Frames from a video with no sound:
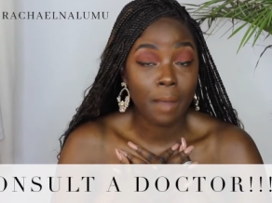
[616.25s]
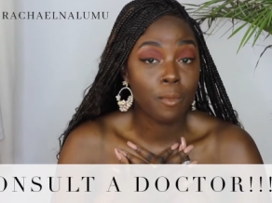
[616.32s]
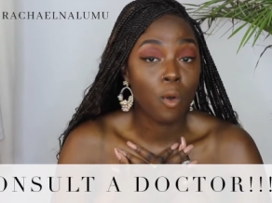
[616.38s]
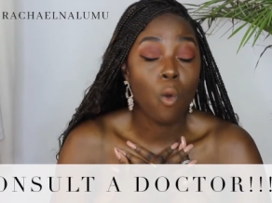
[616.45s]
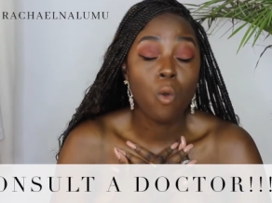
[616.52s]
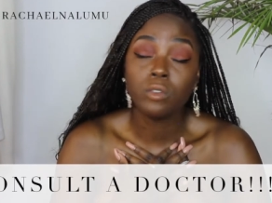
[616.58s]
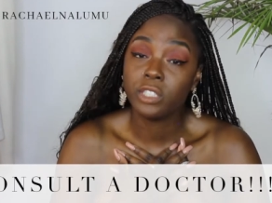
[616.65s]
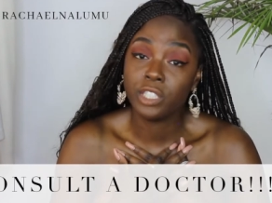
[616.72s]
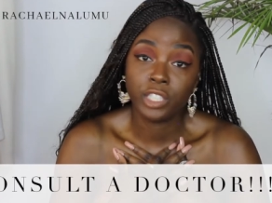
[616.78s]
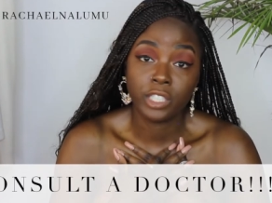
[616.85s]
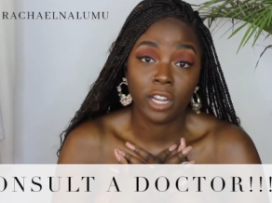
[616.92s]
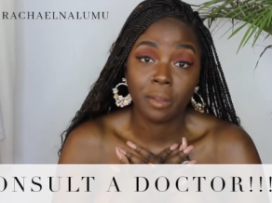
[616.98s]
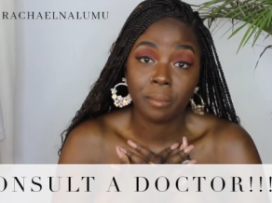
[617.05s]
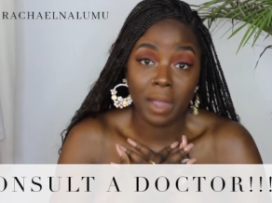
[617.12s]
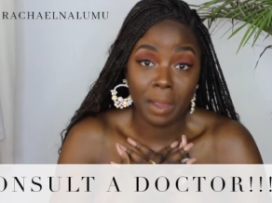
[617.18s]
I'm only
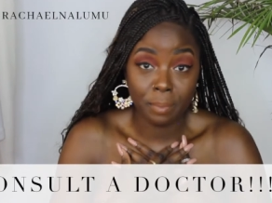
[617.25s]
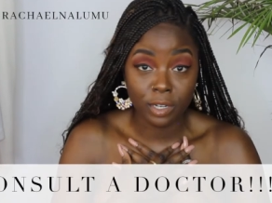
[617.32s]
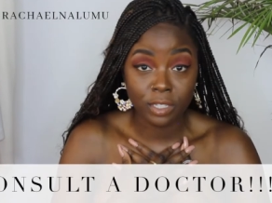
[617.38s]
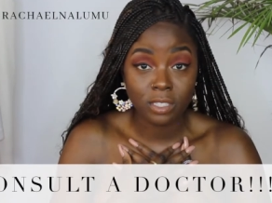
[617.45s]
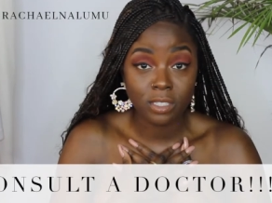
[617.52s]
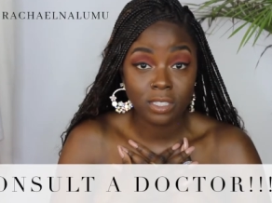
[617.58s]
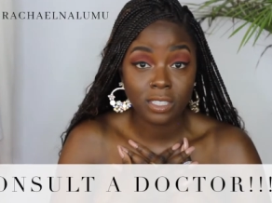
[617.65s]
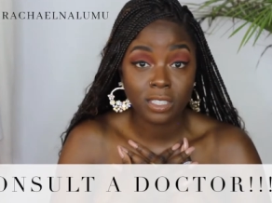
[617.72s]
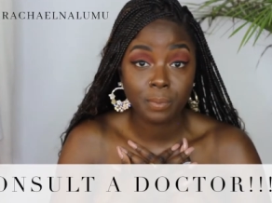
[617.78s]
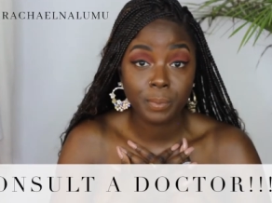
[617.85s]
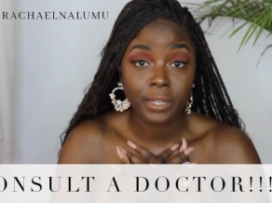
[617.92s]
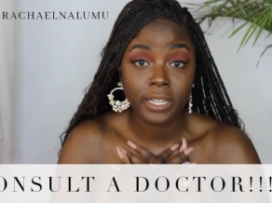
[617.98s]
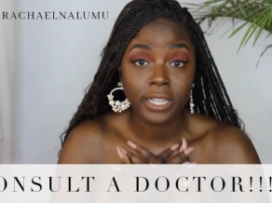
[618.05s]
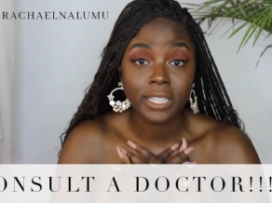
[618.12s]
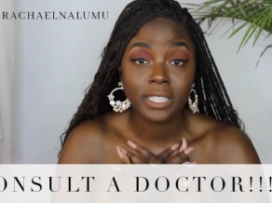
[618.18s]
sharing my personal
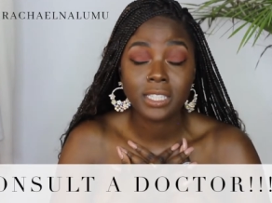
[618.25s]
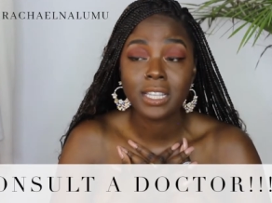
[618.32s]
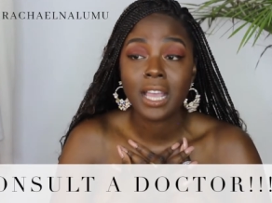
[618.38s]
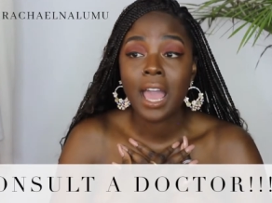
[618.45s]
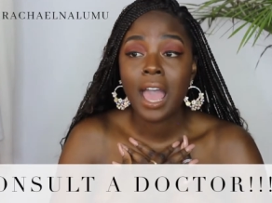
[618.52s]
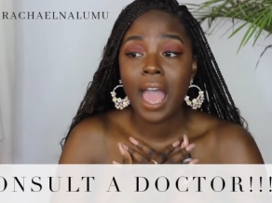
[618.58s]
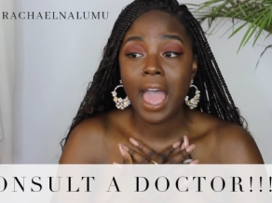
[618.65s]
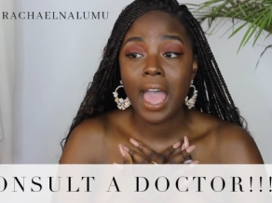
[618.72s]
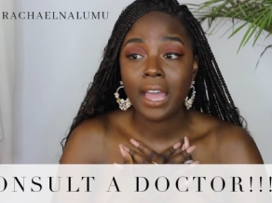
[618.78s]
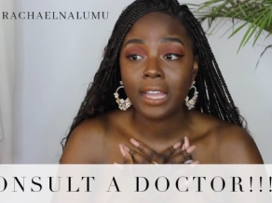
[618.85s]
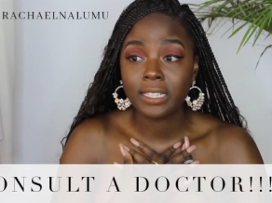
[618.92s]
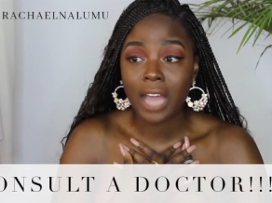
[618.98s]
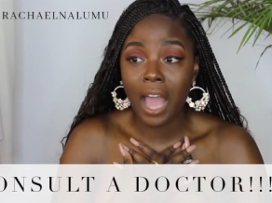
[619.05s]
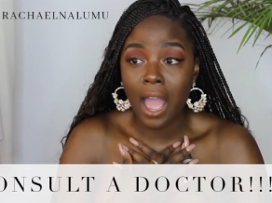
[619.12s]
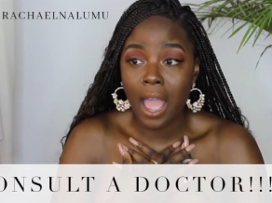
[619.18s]
experience
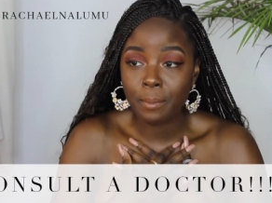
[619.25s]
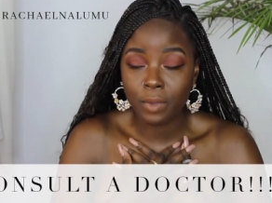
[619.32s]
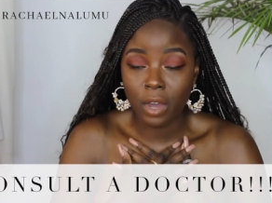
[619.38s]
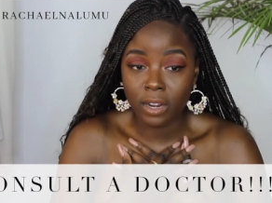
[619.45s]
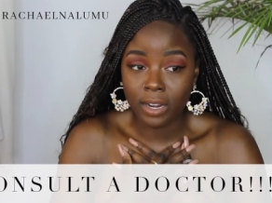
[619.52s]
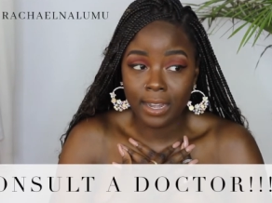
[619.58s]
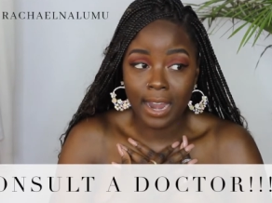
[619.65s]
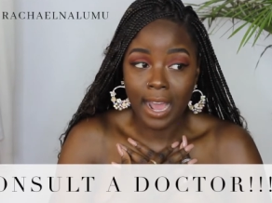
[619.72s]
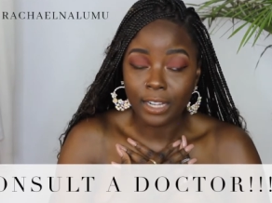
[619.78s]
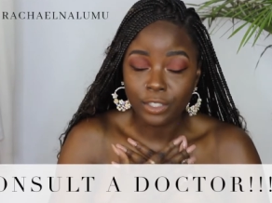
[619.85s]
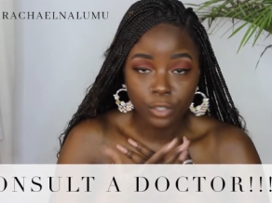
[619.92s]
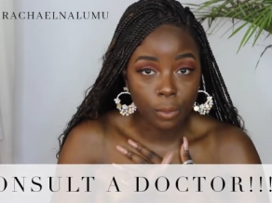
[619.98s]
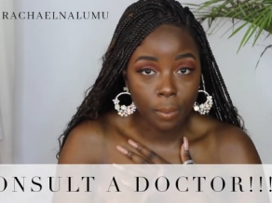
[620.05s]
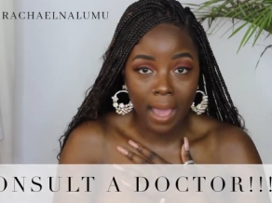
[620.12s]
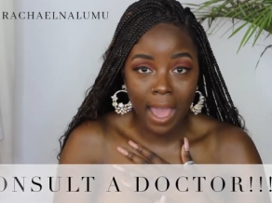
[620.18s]
and I am not a
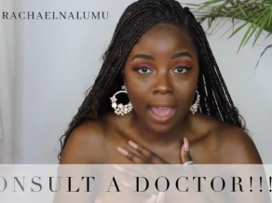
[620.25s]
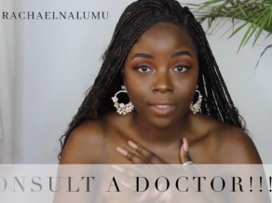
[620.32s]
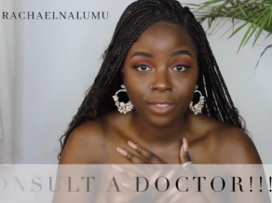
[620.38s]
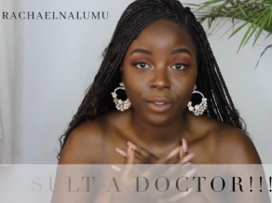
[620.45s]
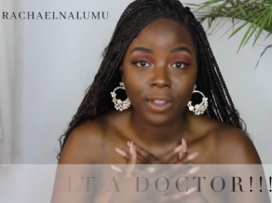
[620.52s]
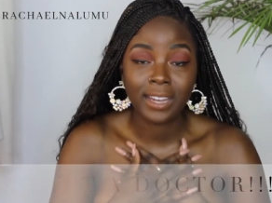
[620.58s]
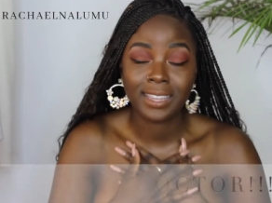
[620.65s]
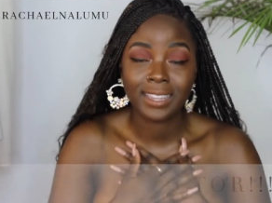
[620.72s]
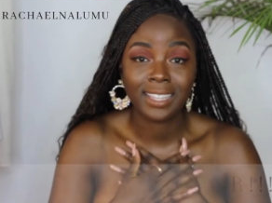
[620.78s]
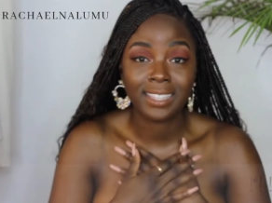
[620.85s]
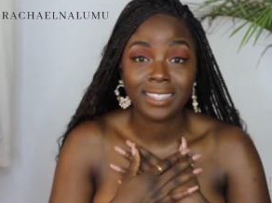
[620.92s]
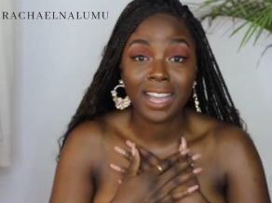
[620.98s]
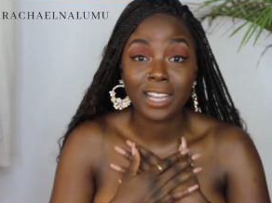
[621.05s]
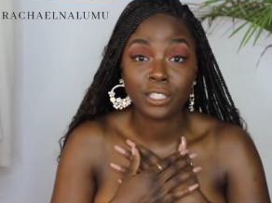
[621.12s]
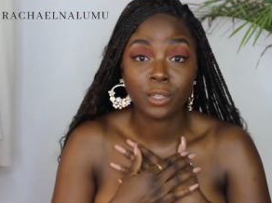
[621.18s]
naturopath or anything
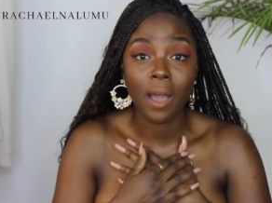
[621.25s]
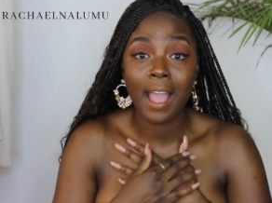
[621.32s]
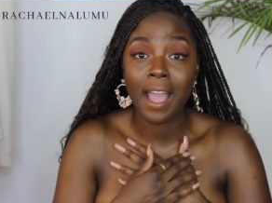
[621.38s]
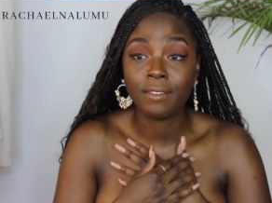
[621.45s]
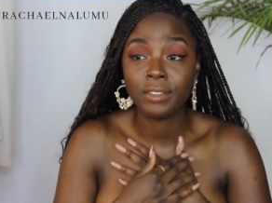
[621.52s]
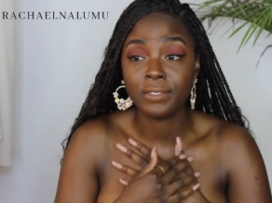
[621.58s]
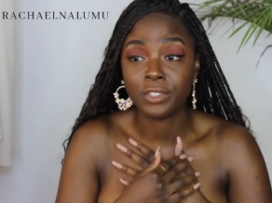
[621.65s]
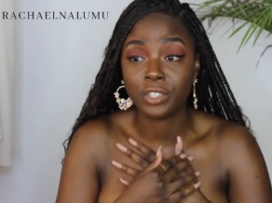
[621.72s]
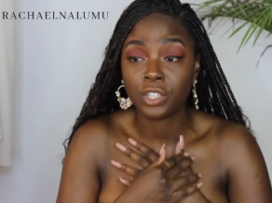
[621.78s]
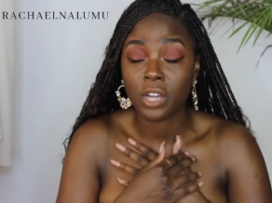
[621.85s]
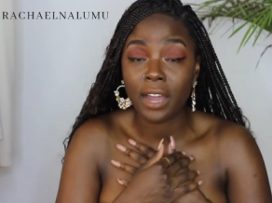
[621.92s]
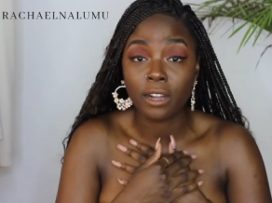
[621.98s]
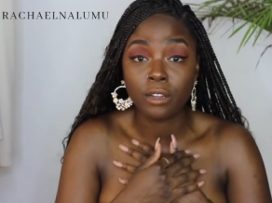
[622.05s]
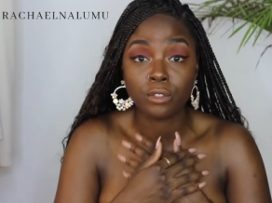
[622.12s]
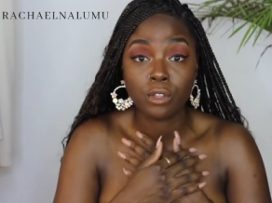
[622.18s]
like that, so I haven't even
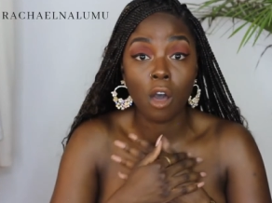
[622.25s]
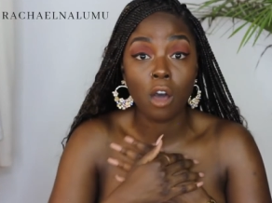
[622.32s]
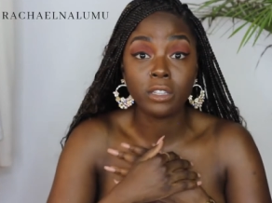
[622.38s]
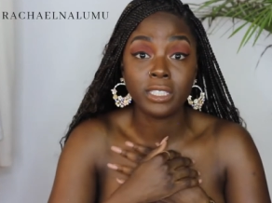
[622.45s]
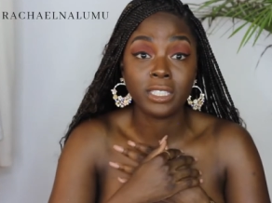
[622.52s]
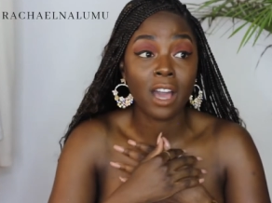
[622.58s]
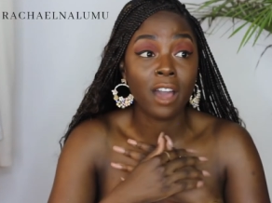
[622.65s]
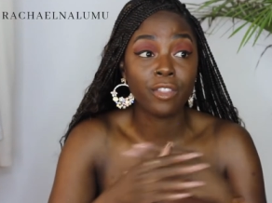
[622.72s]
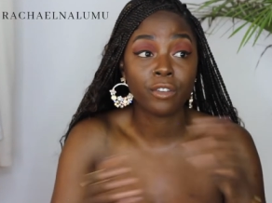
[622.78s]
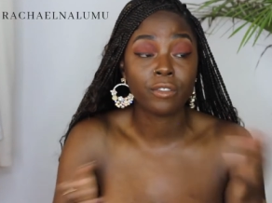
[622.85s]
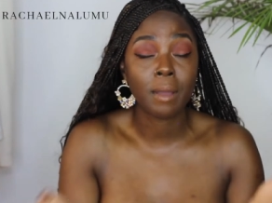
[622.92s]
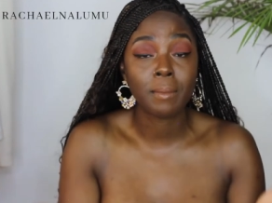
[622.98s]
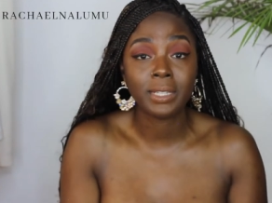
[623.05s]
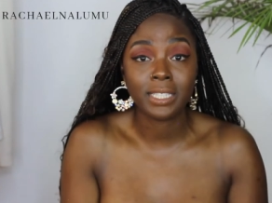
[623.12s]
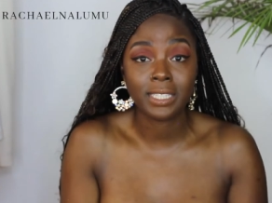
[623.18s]
tried out all these other
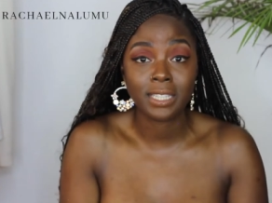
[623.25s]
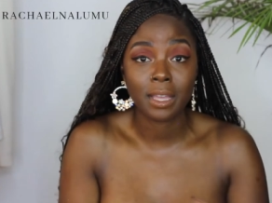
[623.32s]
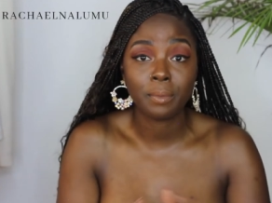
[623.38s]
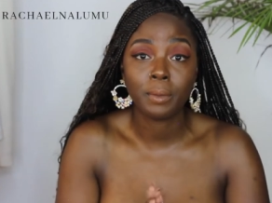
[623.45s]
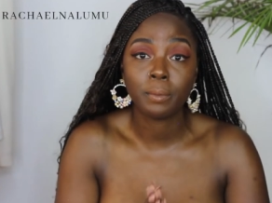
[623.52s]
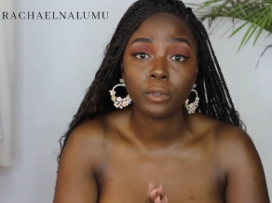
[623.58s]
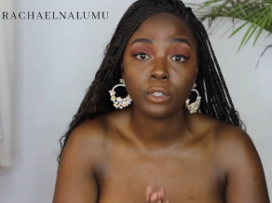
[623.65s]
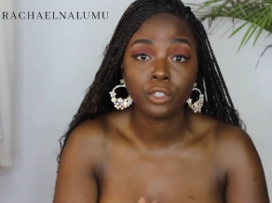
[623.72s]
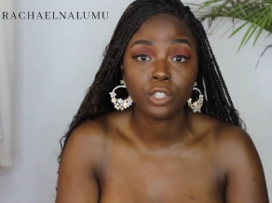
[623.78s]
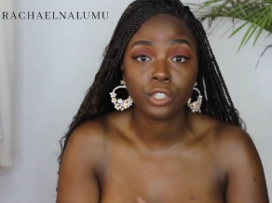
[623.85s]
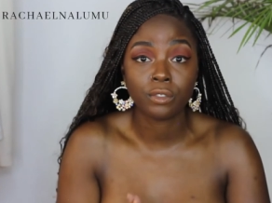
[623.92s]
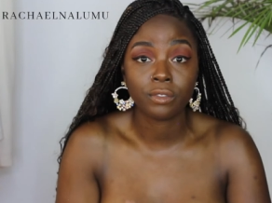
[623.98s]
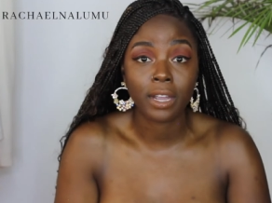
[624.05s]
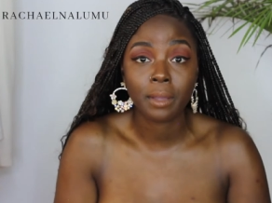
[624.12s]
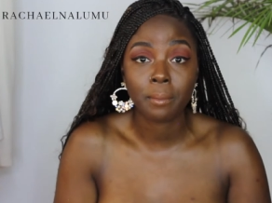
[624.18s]
remedies that people are
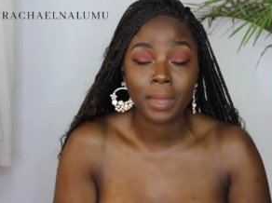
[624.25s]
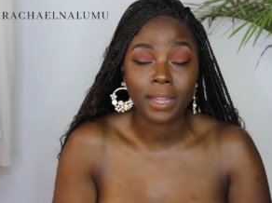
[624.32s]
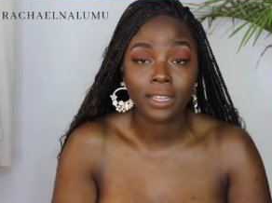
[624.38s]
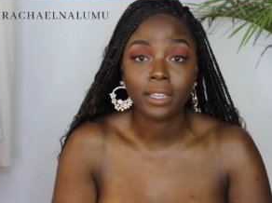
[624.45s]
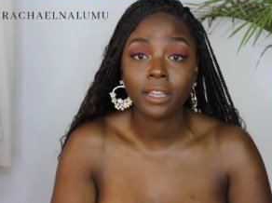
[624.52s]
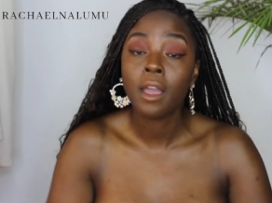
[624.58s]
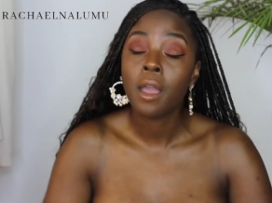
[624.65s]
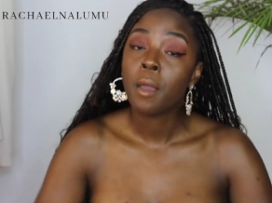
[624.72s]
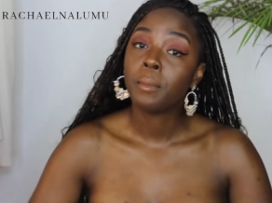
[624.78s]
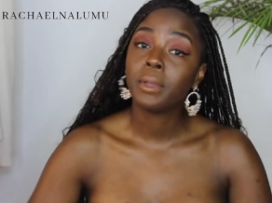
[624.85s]
usually recommending